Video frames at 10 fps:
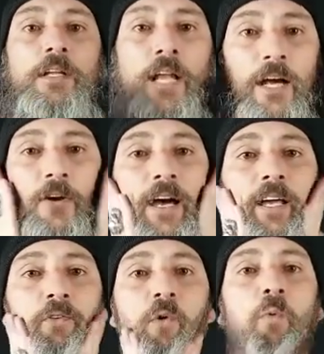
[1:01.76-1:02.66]
I go
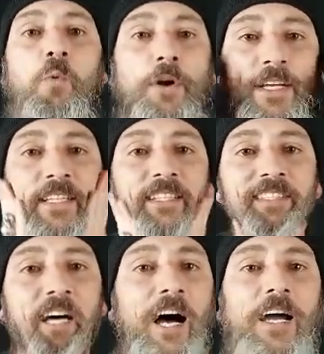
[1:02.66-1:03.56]
ahead and work it in the
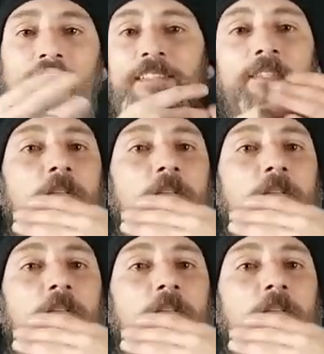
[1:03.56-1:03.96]
sides,